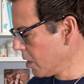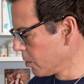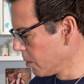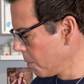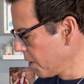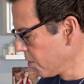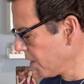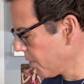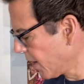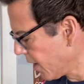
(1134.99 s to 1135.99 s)
So let me just
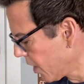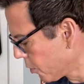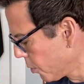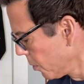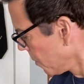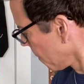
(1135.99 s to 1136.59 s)
leave it in here too.